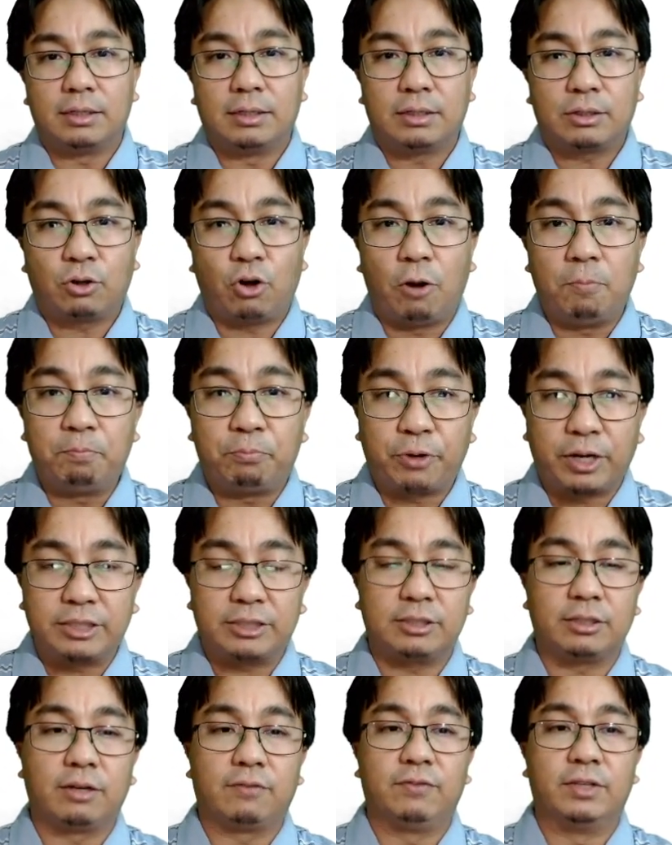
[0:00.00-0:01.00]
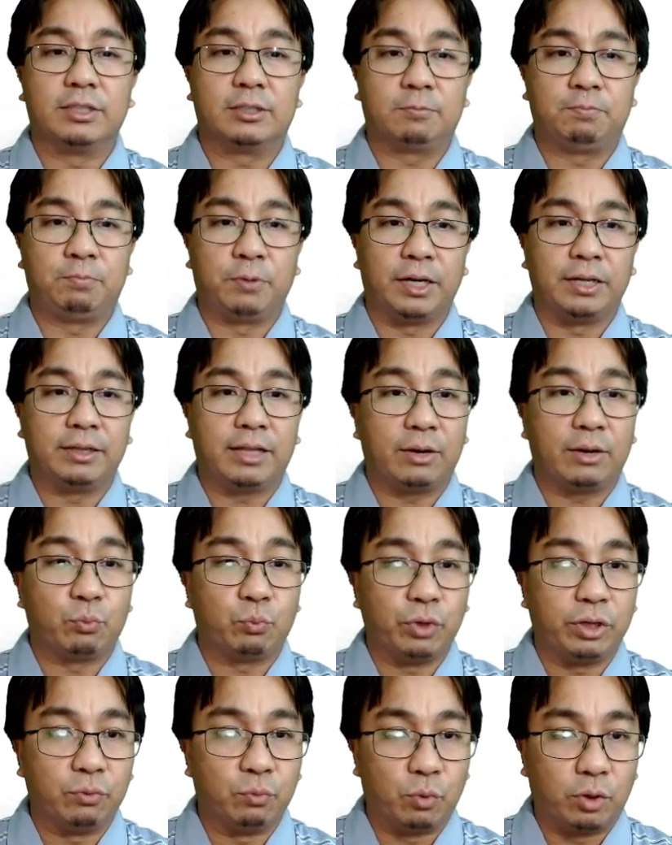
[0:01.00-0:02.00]
compression of the spring that
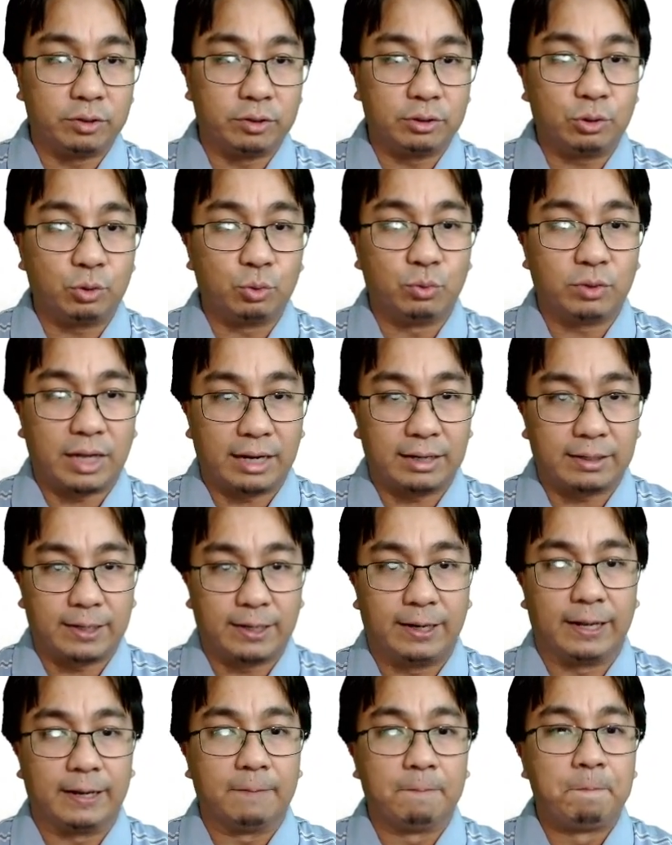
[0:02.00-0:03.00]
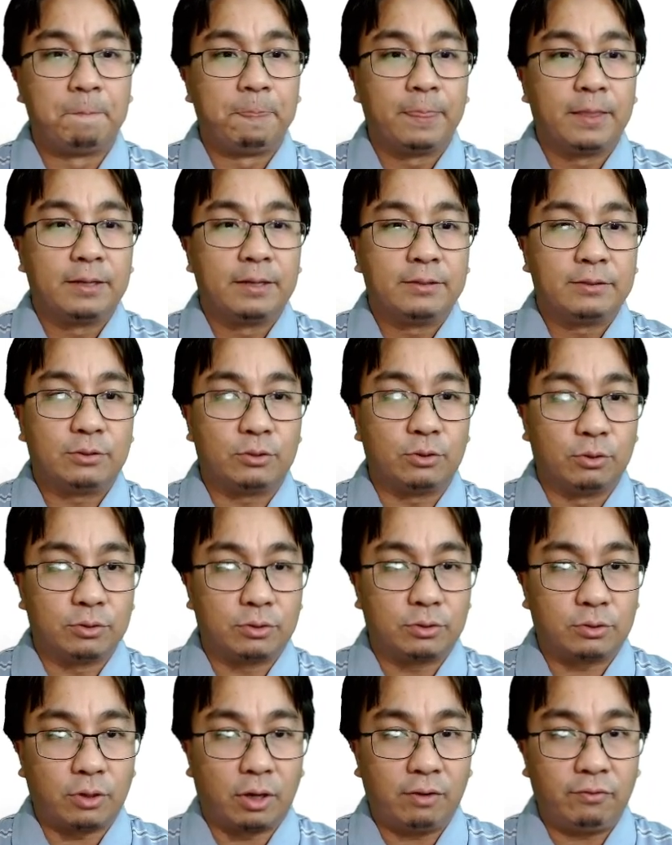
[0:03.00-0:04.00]
we want to calculate. So
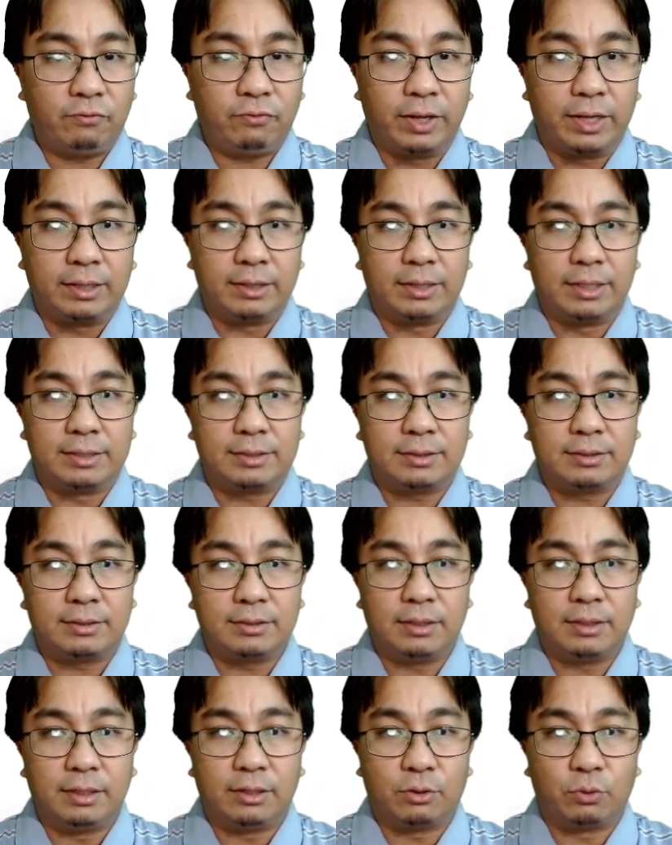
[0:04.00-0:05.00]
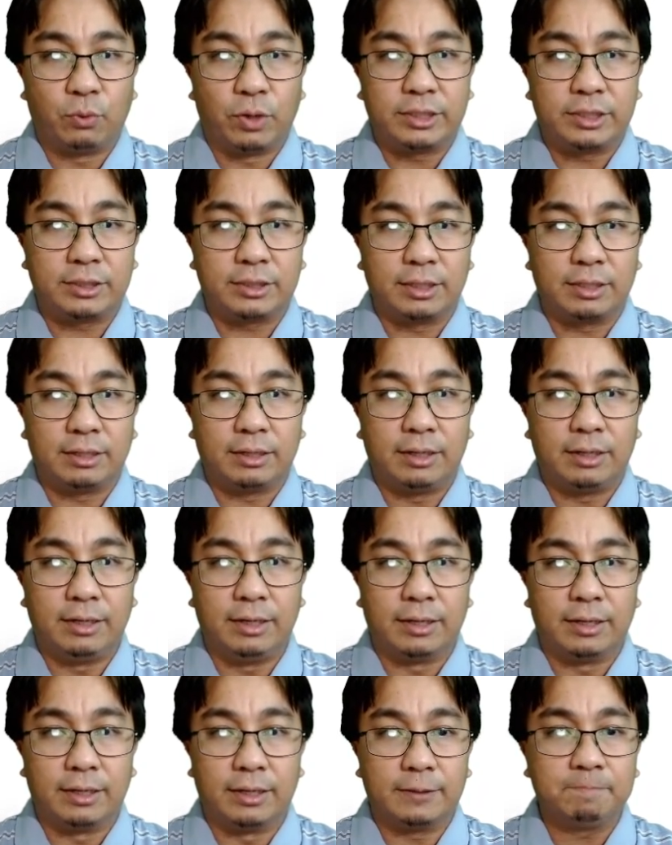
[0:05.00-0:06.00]
solving this equation
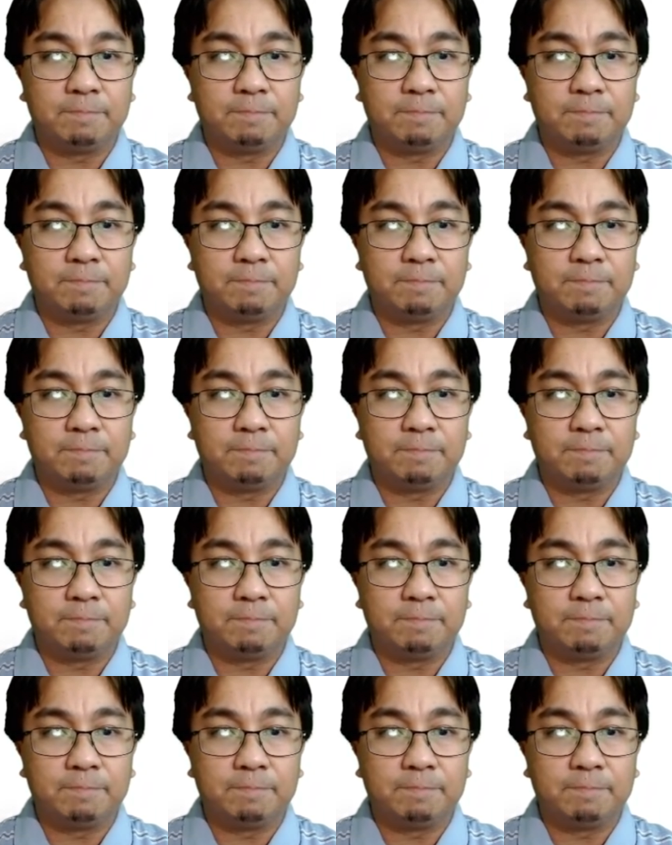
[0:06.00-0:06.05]
here,